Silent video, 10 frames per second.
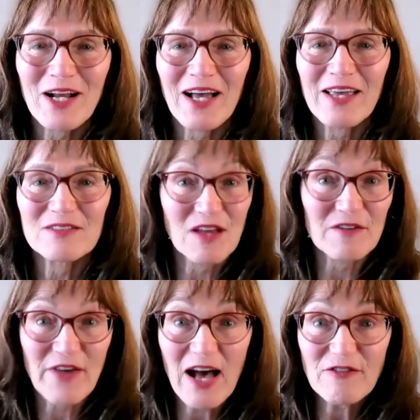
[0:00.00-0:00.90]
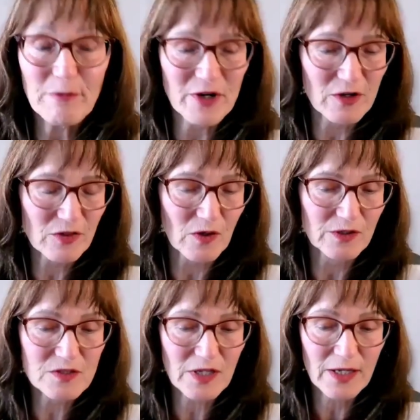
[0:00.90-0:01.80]
But I love half
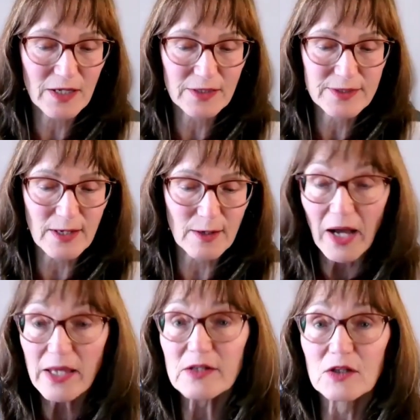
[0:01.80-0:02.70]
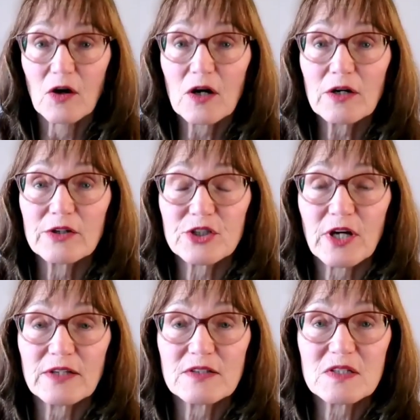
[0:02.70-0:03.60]
marathons, and by and
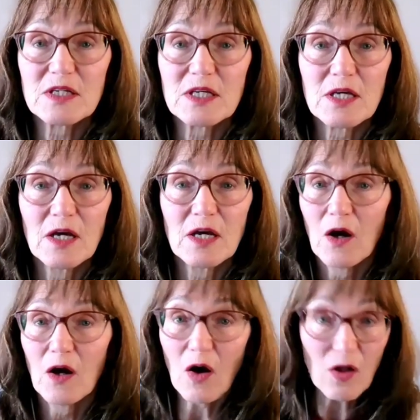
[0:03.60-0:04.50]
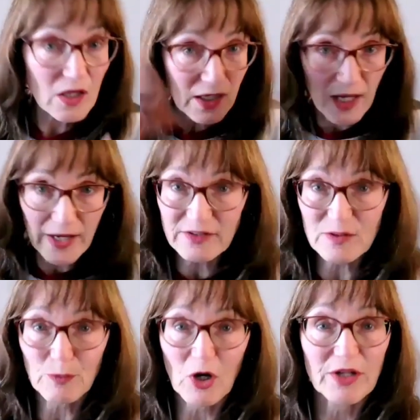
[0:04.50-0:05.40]
large, I see all
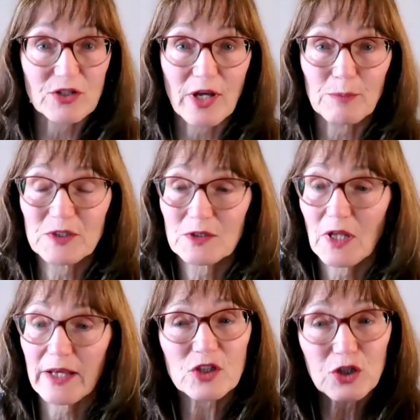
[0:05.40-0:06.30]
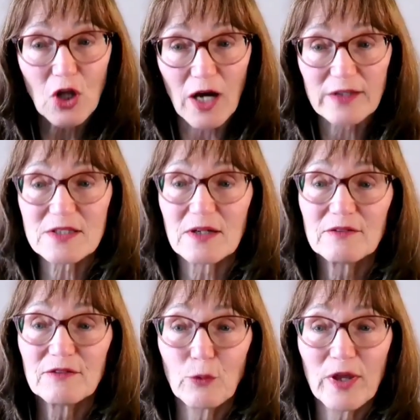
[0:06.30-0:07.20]
kinds of body shapes. There's lots
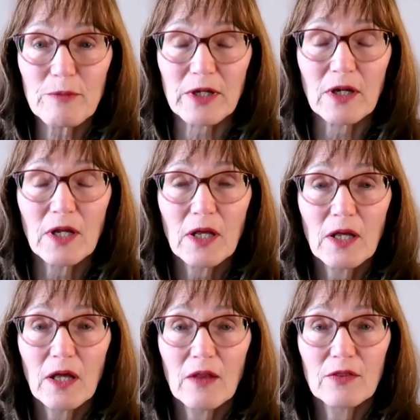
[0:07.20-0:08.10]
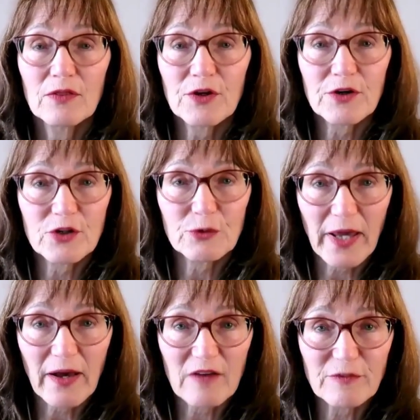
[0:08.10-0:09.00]
of women that are
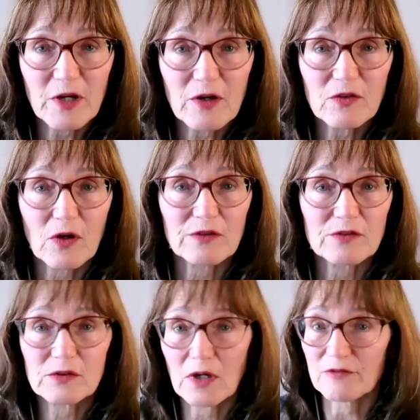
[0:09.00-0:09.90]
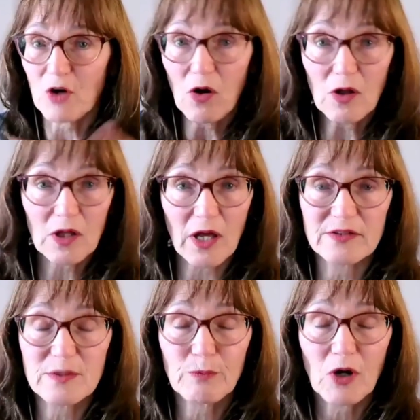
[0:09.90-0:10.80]
doing half marathons of all
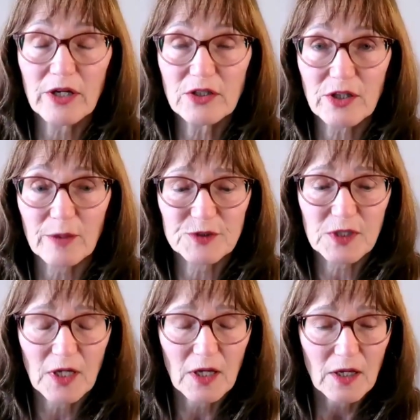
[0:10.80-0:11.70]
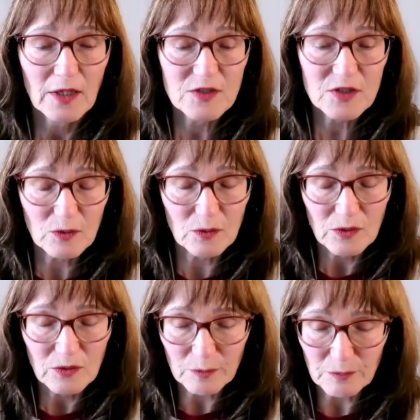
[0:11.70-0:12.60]
kinds of body shapes.
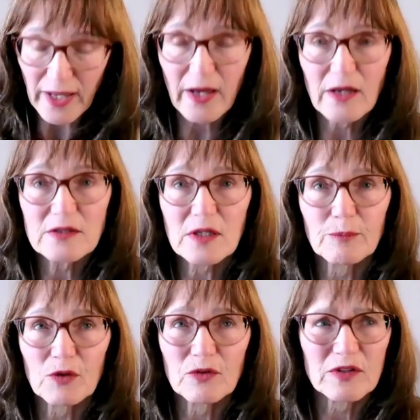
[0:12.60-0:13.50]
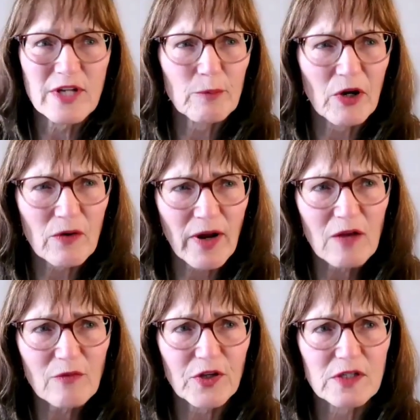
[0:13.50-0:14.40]
So when I ask about the
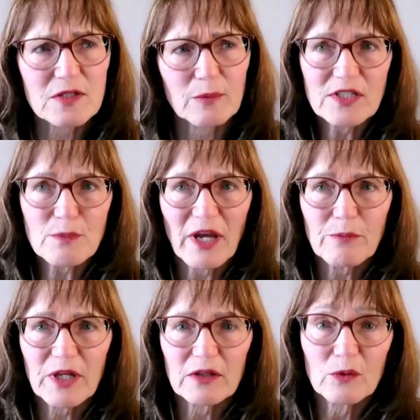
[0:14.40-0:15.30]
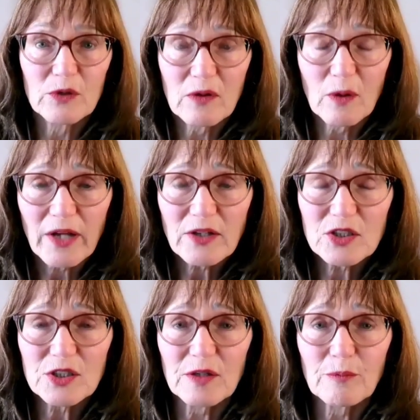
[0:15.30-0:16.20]
demographics, and this might be a loaded
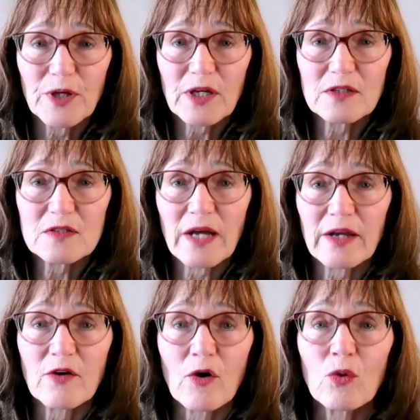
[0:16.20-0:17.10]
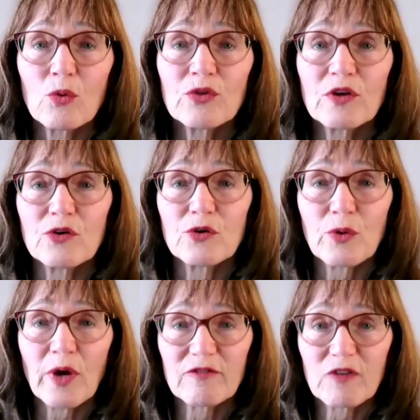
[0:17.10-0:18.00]
question because I know that
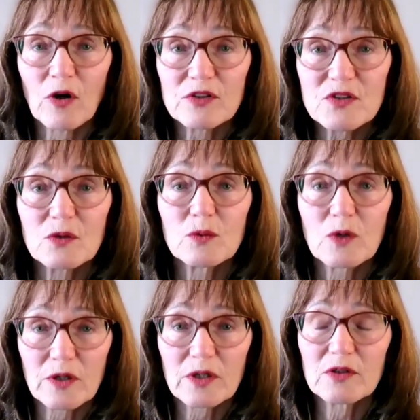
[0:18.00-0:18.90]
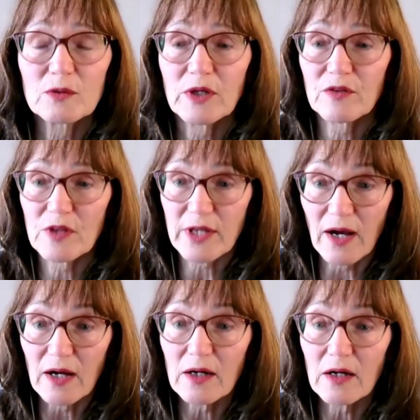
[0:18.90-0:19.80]
you have also worked with
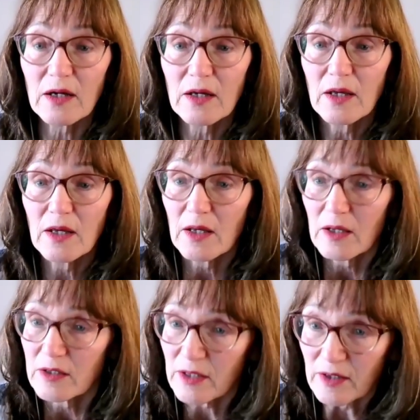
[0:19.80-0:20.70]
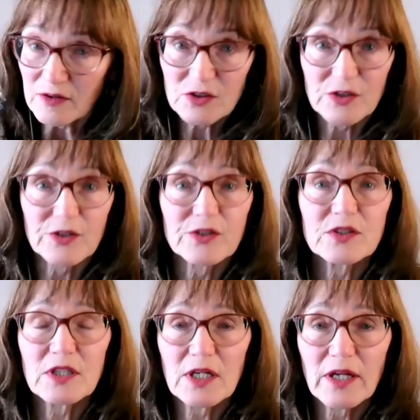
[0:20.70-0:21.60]

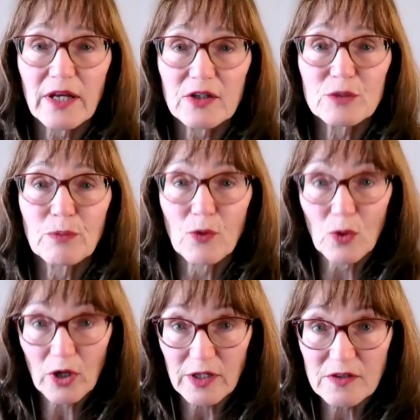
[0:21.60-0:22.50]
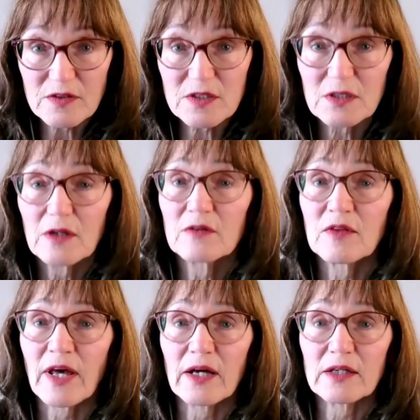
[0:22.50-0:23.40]
youngsters, teenage boys
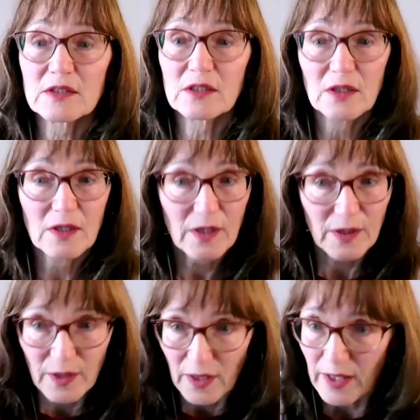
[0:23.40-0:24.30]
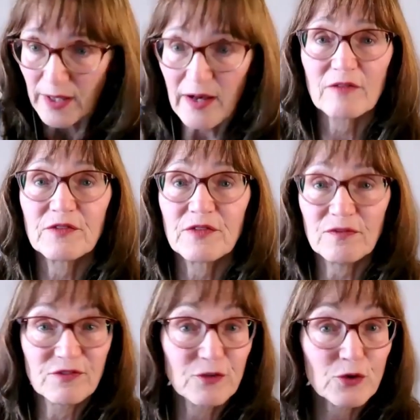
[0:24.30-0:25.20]
that have
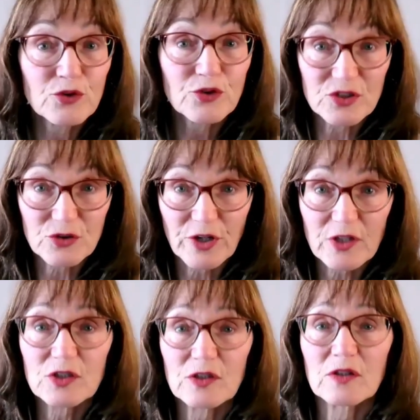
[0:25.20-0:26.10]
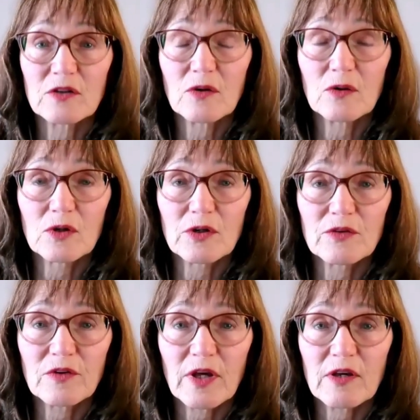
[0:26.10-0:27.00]
food restriction,
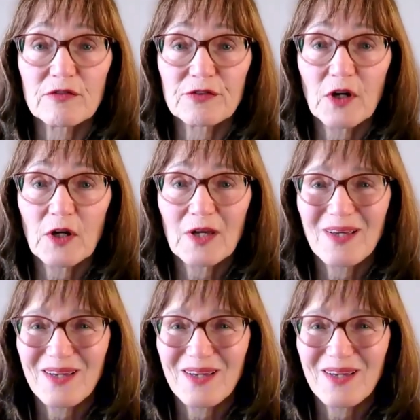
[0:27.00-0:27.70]
or they've